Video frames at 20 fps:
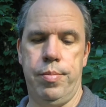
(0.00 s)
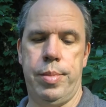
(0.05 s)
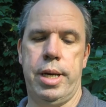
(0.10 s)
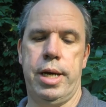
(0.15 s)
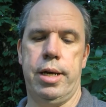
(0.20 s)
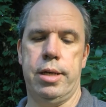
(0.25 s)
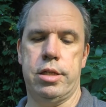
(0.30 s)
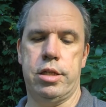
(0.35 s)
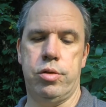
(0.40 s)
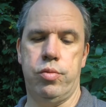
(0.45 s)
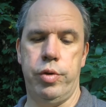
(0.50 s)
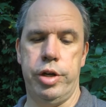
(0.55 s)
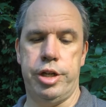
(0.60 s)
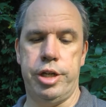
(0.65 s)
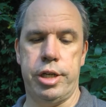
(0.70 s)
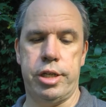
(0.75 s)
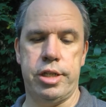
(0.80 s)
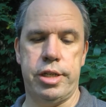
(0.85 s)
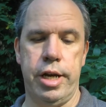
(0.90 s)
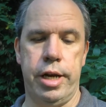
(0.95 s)
passed,
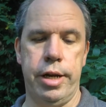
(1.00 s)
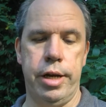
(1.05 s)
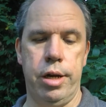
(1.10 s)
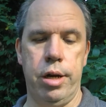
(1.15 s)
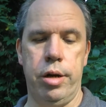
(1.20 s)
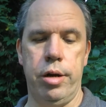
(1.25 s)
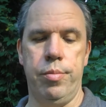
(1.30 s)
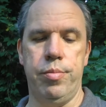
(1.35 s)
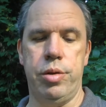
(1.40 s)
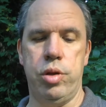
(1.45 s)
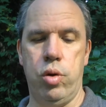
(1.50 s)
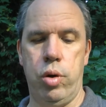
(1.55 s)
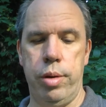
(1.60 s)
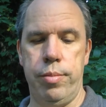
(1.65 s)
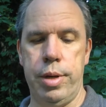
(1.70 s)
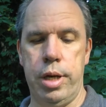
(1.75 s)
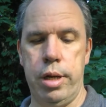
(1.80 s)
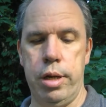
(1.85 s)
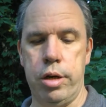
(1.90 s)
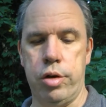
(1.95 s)
which extended
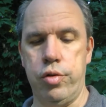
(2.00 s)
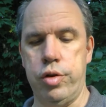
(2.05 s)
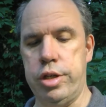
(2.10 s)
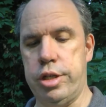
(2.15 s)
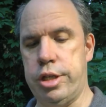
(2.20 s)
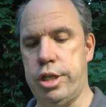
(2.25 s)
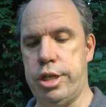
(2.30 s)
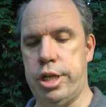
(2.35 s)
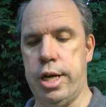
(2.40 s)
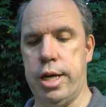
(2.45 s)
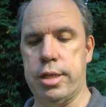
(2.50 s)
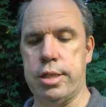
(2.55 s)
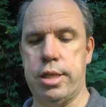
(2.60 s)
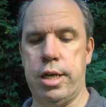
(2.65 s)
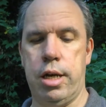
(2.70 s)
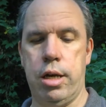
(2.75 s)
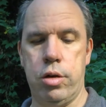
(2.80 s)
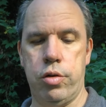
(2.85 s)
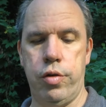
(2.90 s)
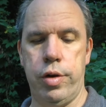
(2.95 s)
unemployment, increased checks,
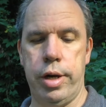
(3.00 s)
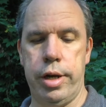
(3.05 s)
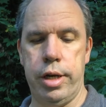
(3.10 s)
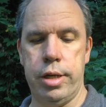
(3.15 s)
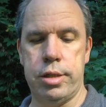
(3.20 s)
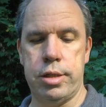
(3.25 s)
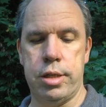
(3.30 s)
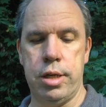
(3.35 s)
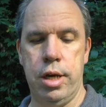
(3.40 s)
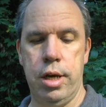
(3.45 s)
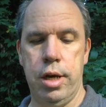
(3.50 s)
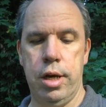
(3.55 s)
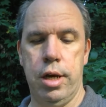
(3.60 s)
talent credits,